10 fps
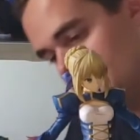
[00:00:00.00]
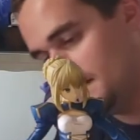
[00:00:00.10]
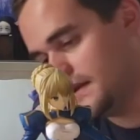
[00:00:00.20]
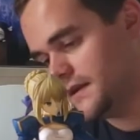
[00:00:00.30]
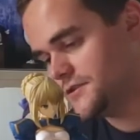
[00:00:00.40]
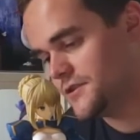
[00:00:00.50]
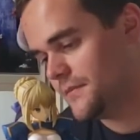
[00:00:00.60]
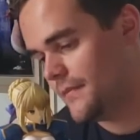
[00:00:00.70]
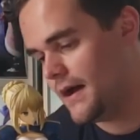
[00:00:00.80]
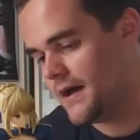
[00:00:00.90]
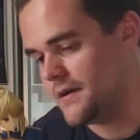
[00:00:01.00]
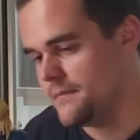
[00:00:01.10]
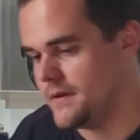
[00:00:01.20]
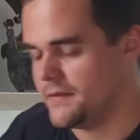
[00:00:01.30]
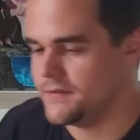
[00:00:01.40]
close to the bottom
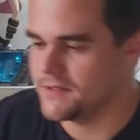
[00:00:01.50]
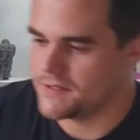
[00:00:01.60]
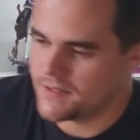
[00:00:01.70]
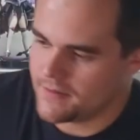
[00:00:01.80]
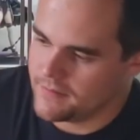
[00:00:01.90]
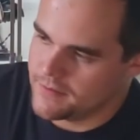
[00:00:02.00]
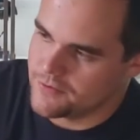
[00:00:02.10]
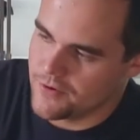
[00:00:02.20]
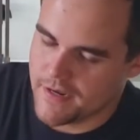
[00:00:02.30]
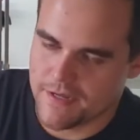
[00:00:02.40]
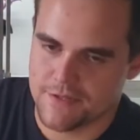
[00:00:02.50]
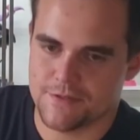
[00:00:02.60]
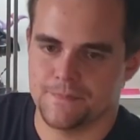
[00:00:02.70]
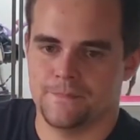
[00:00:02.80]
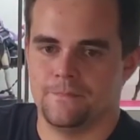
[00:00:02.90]
and on the dress,
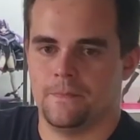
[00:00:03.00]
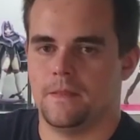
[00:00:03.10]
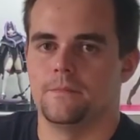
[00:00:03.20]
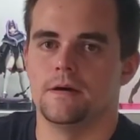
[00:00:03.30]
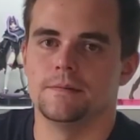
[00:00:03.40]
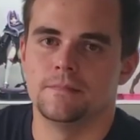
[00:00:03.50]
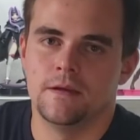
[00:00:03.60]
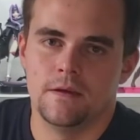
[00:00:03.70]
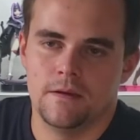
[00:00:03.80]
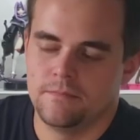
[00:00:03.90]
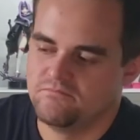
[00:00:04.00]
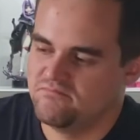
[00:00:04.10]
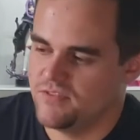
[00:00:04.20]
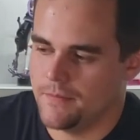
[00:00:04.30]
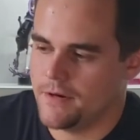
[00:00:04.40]
but
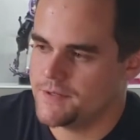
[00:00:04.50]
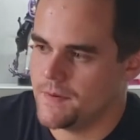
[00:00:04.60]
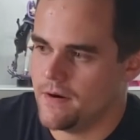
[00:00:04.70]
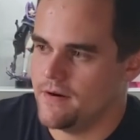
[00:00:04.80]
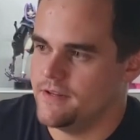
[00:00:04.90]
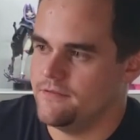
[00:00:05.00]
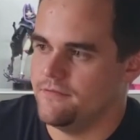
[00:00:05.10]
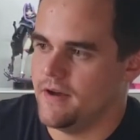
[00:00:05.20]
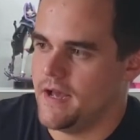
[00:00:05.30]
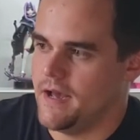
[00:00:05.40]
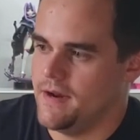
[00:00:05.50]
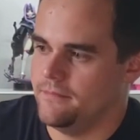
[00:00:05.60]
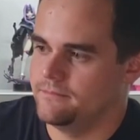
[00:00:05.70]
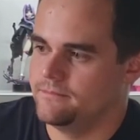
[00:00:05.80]
for the most part, it's fine.